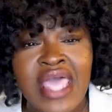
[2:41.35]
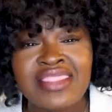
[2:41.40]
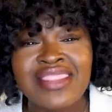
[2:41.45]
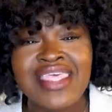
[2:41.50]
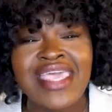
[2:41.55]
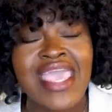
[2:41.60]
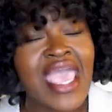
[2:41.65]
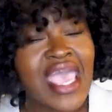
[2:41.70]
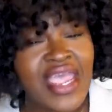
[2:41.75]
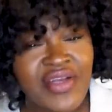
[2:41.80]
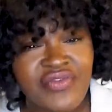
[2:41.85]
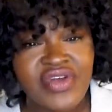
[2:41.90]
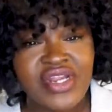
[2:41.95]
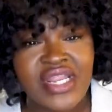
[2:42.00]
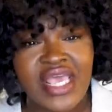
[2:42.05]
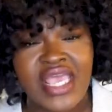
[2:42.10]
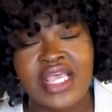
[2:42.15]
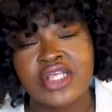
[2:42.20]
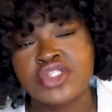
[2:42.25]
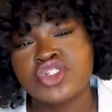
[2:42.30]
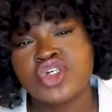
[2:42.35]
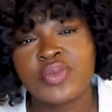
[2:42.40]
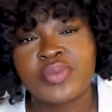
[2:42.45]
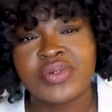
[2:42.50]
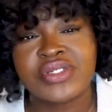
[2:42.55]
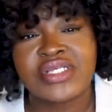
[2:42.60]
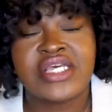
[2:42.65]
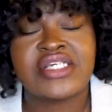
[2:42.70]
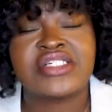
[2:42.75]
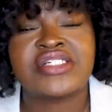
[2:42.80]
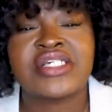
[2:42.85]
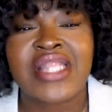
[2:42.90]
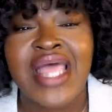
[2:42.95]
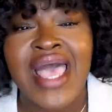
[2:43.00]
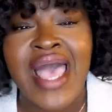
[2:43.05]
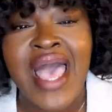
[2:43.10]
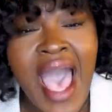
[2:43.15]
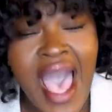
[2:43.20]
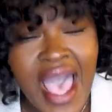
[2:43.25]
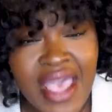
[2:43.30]
And the everyday interpretation
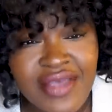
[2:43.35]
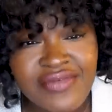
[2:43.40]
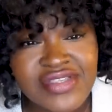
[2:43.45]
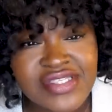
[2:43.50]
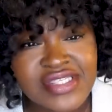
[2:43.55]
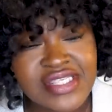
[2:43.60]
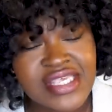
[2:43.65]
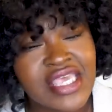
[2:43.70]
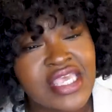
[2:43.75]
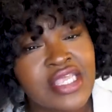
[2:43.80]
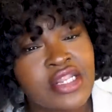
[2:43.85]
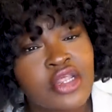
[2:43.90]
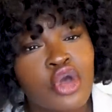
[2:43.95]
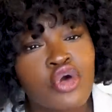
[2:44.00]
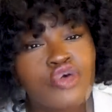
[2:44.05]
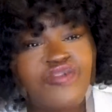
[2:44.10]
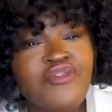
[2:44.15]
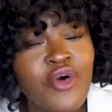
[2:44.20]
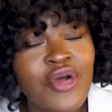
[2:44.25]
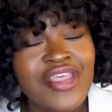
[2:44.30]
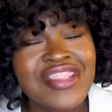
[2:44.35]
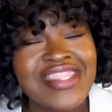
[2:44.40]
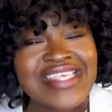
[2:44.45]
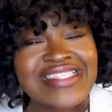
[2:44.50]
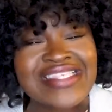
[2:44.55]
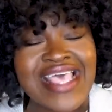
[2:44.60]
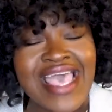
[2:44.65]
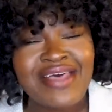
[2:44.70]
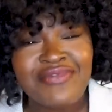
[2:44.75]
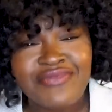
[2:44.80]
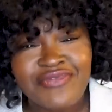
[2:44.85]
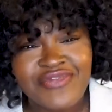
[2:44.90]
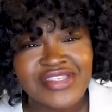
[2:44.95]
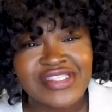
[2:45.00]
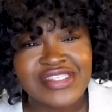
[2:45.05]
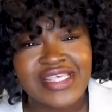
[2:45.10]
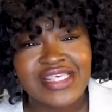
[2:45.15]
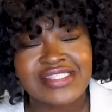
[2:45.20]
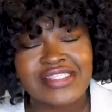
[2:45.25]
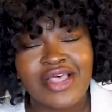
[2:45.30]
I've seen for this
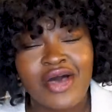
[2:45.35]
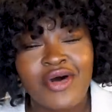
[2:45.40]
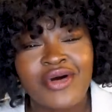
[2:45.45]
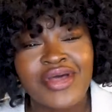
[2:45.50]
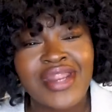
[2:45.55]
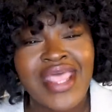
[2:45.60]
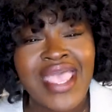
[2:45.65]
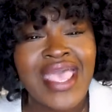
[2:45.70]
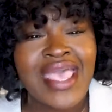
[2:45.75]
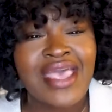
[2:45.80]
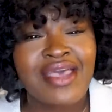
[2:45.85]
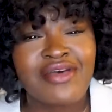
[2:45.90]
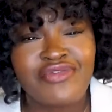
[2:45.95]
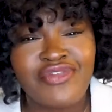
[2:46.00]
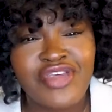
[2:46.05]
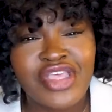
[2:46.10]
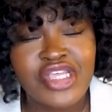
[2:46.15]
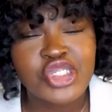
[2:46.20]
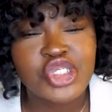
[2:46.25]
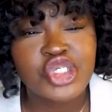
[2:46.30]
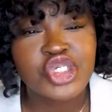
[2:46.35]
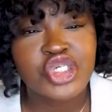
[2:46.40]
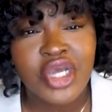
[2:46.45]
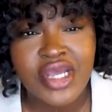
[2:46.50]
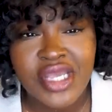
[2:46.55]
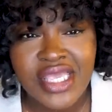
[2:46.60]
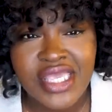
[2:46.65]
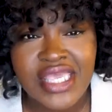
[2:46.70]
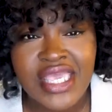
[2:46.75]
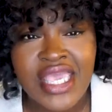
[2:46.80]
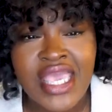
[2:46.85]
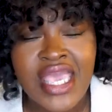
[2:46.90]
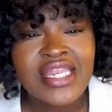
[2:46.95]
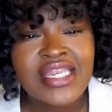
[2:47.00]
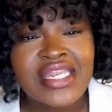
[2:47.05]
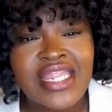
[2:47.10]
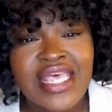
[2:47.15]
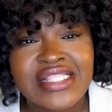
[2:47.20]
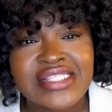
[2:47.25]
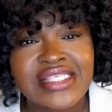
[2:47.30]
emphasis on heavy, chunky
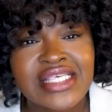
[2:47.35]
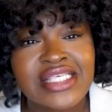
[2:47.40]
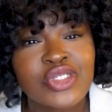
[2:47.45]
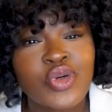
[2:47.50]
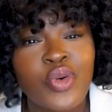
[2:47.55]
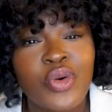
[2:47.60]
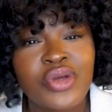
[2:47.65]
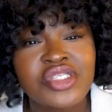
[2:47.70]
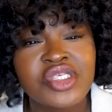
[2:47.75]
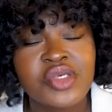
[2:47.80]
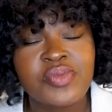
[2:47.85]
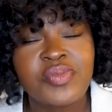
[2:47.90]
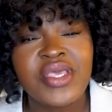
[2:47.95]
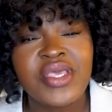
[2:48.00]
knits is going to